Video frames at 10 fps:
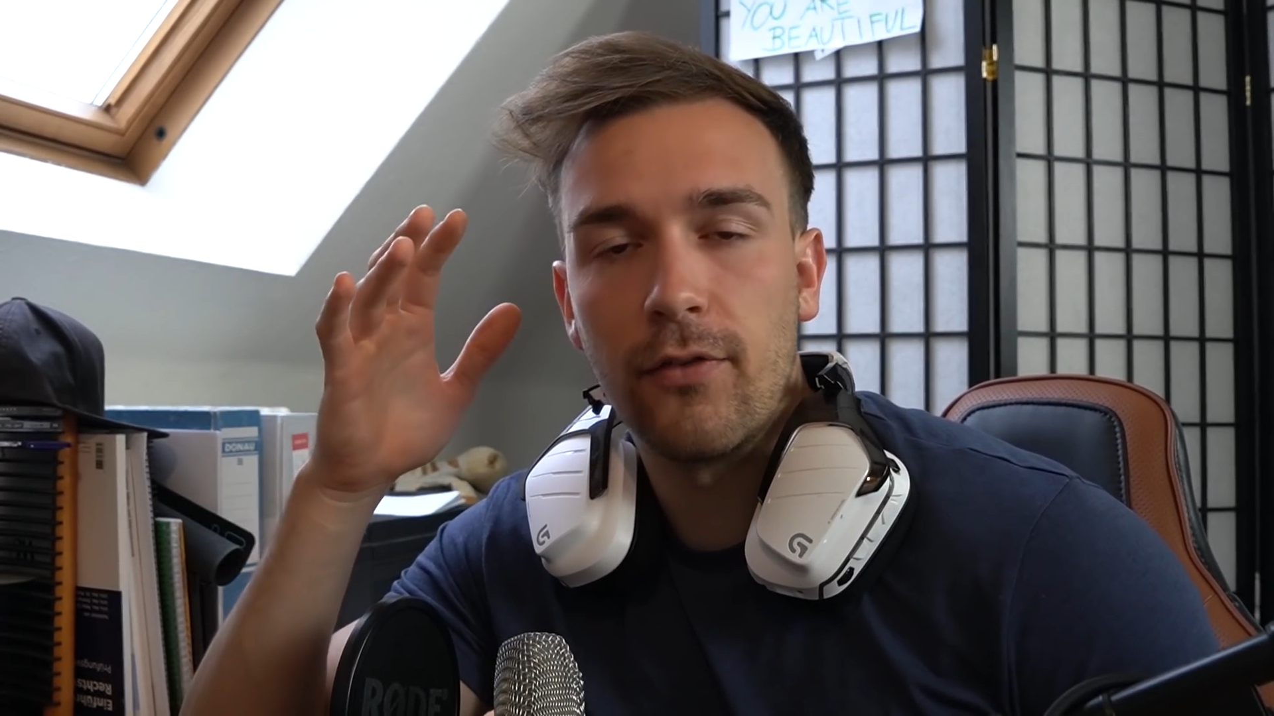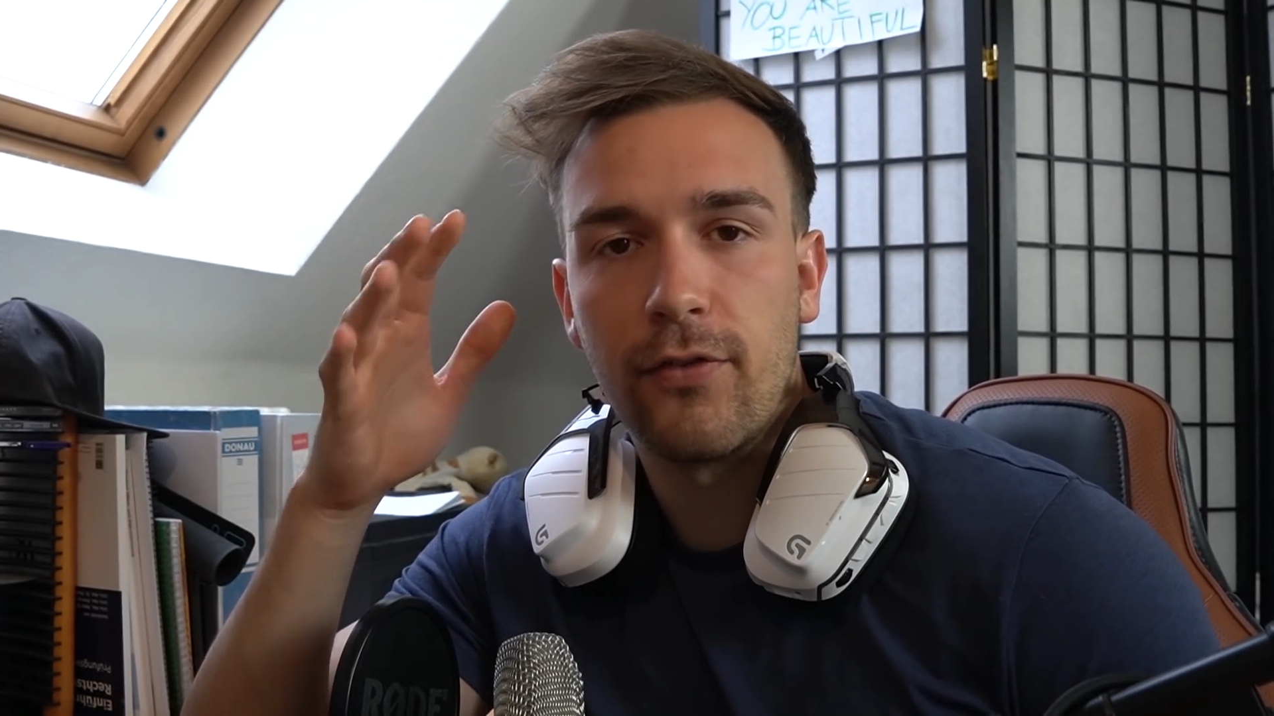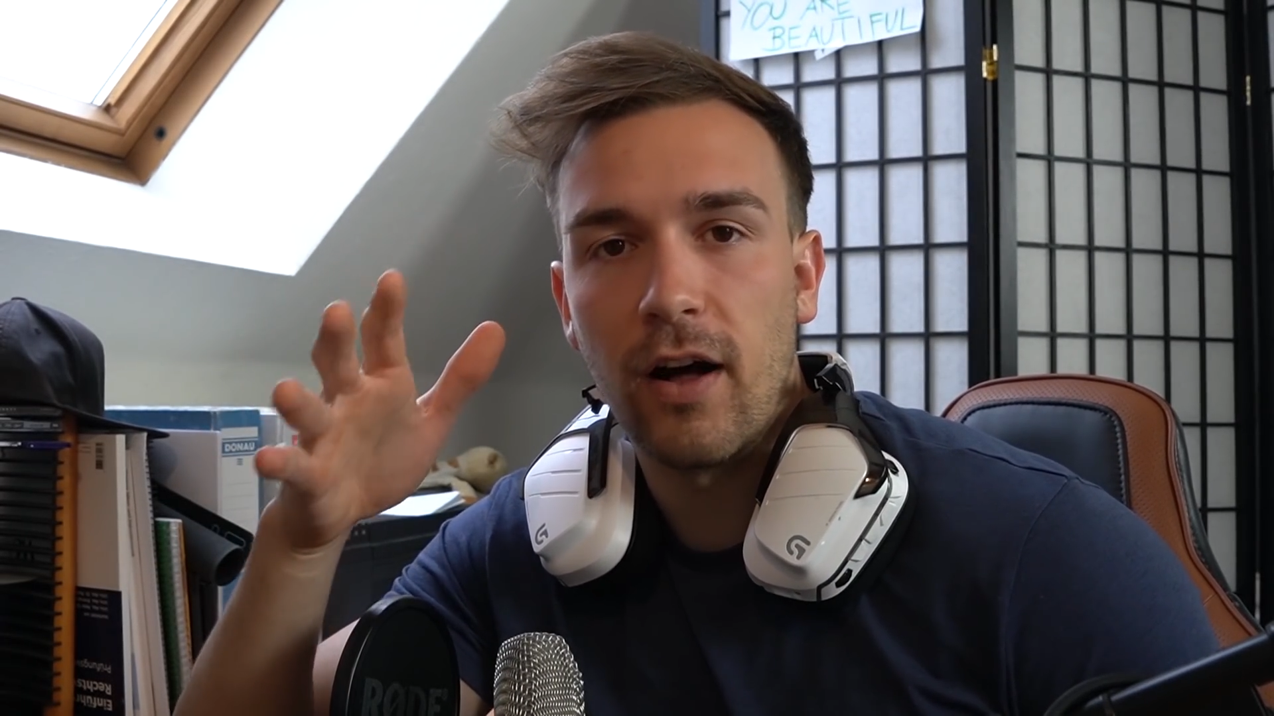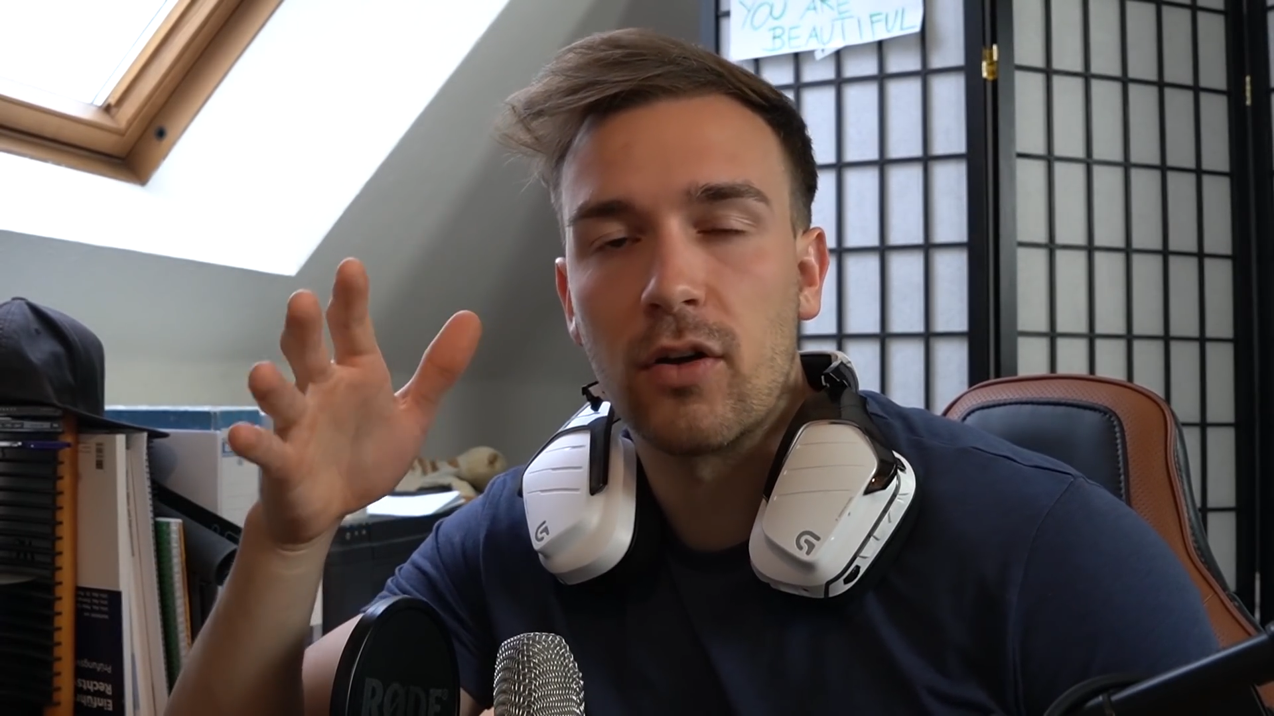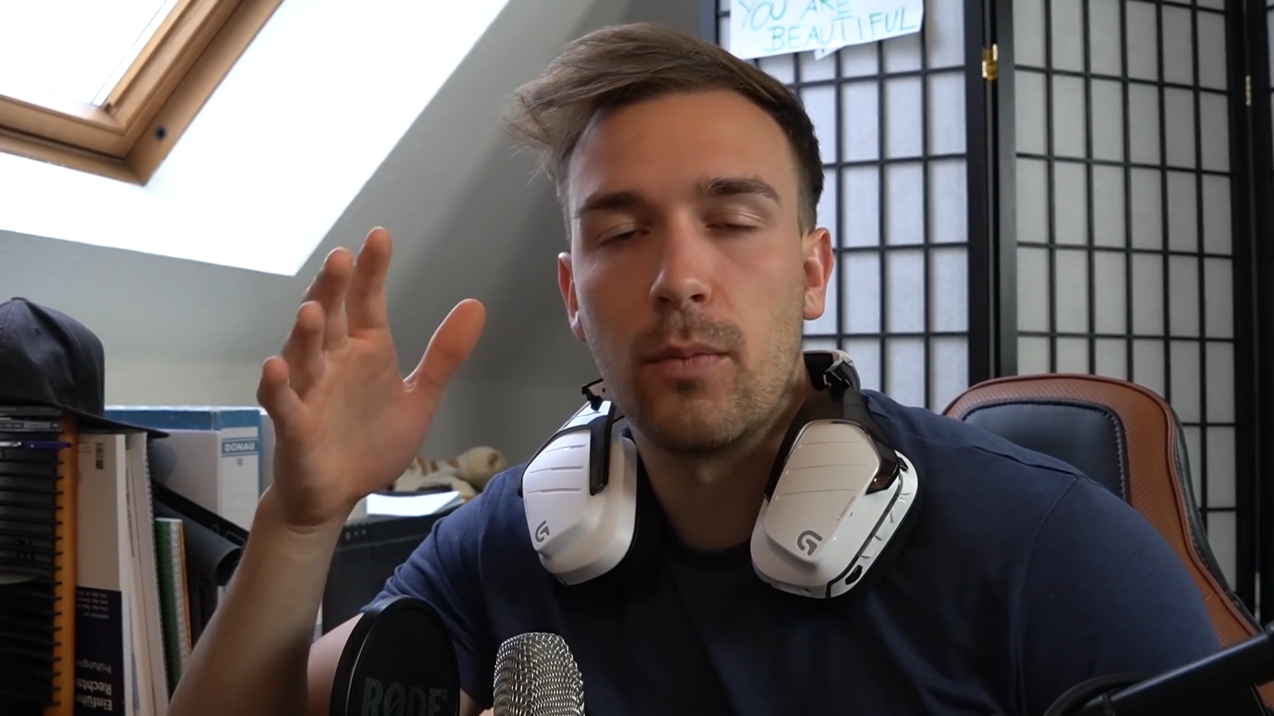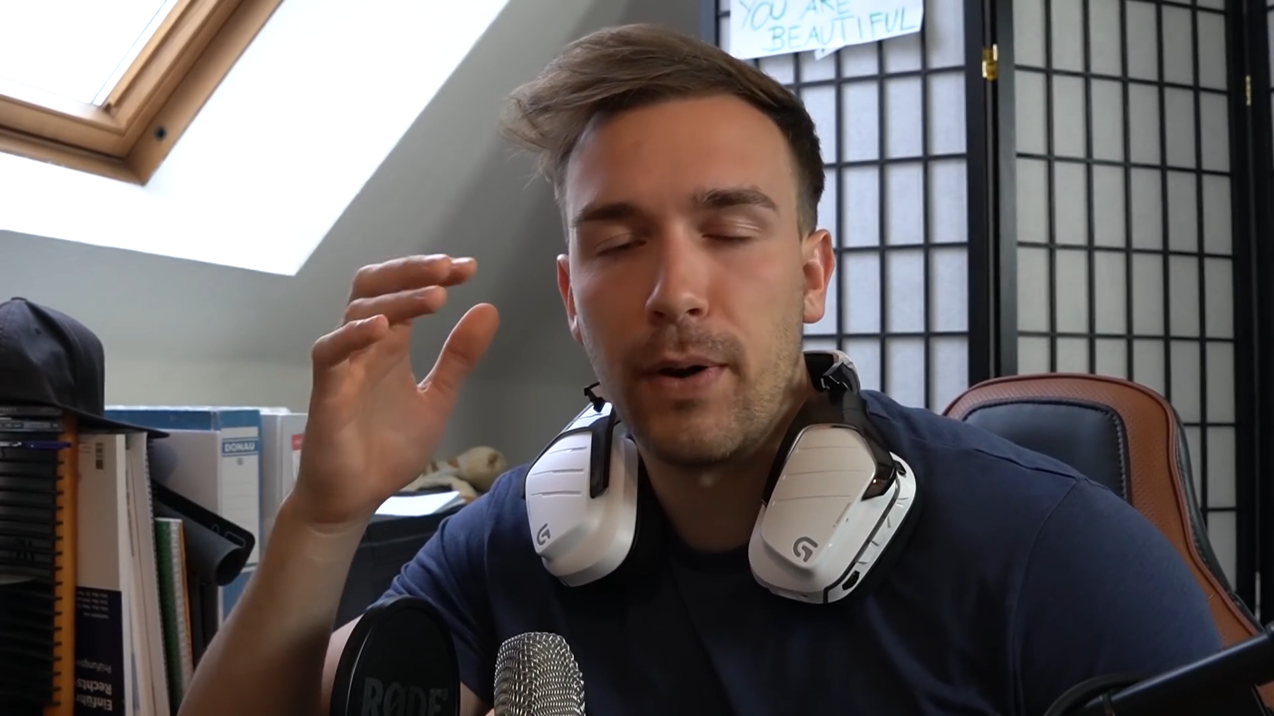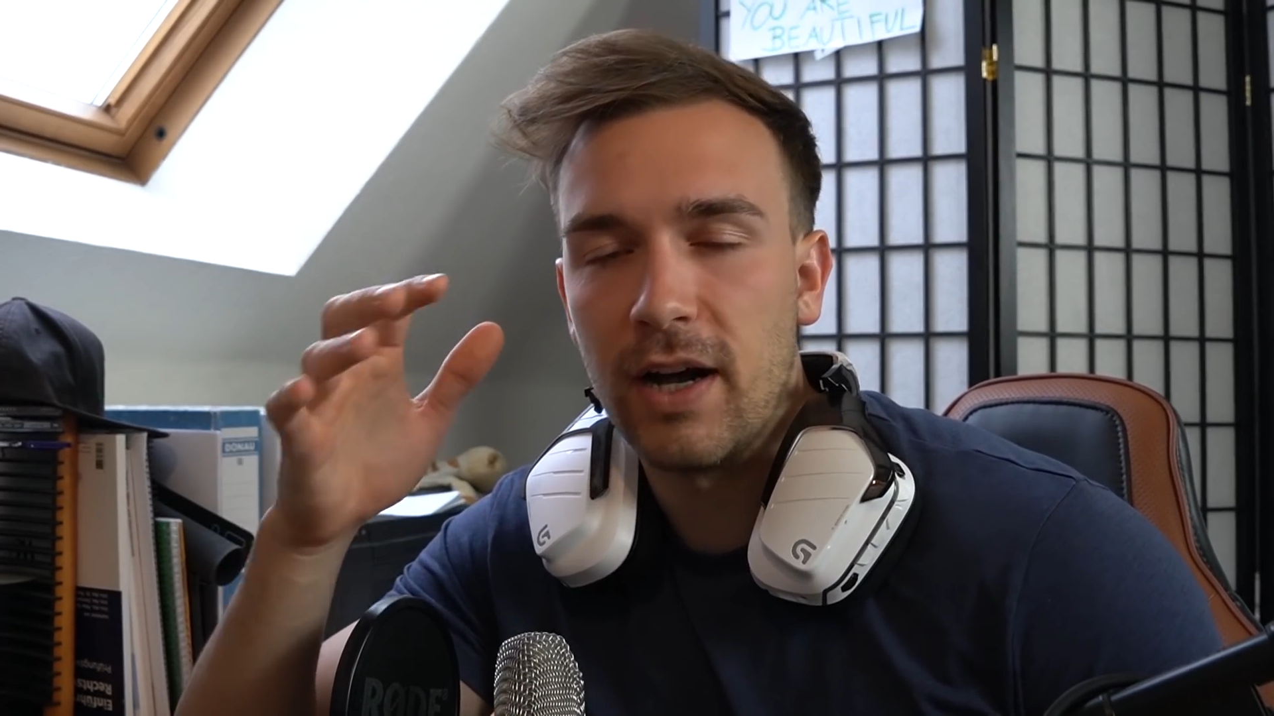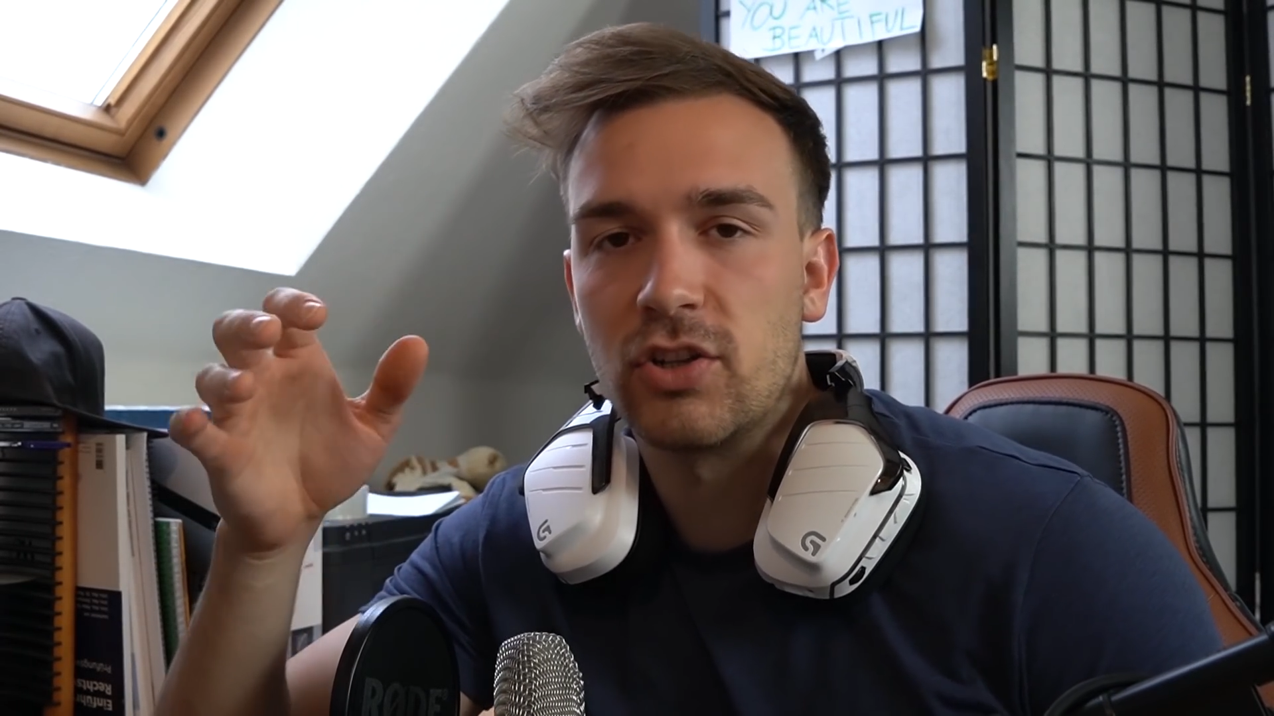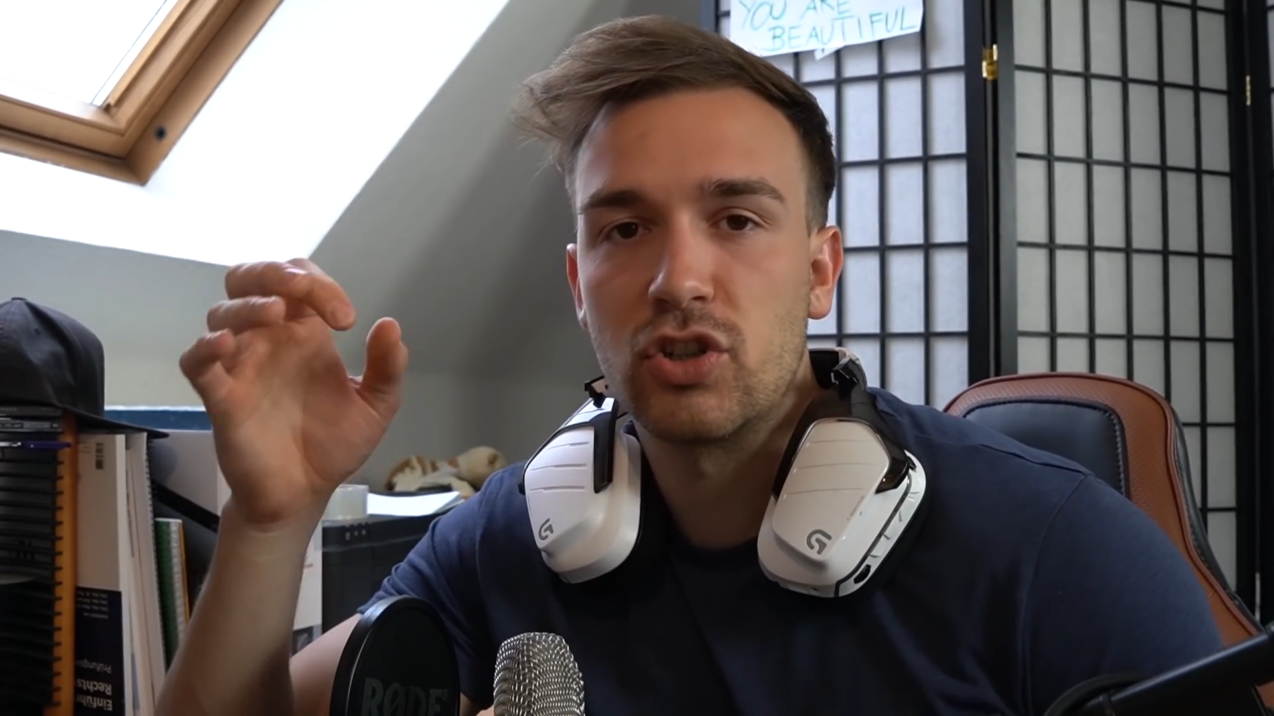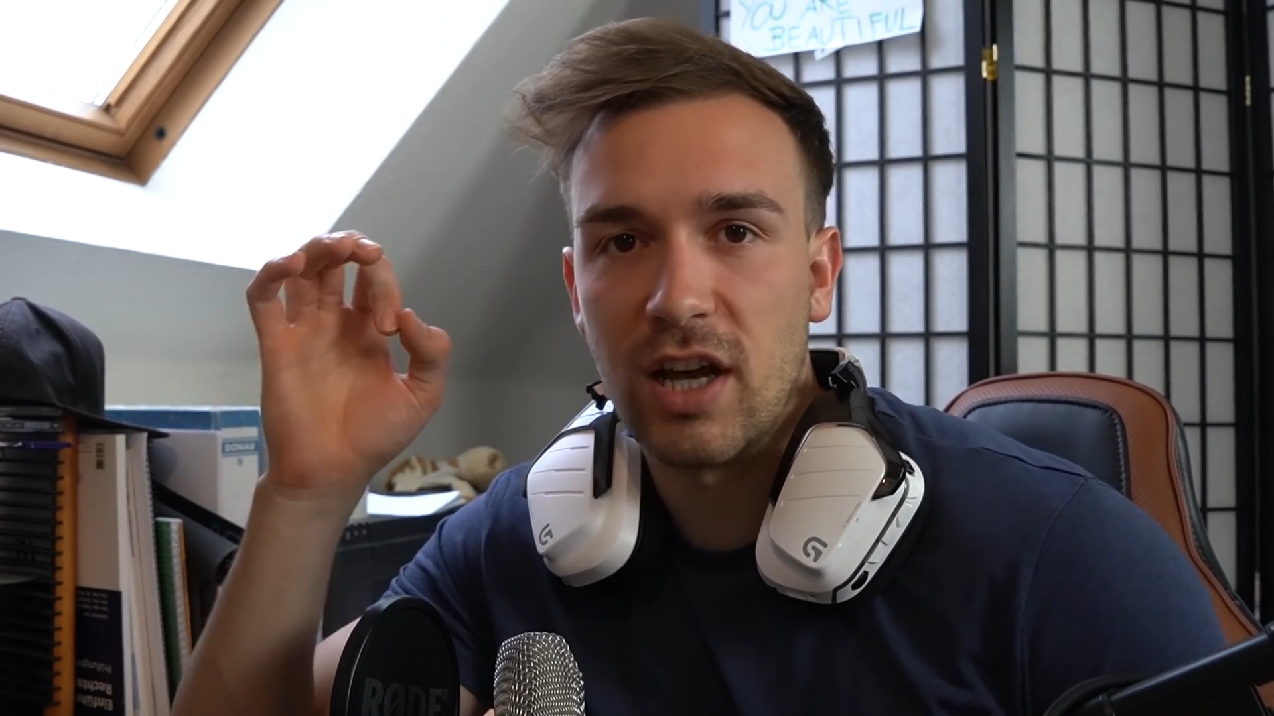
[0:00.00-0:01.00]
Falco Punch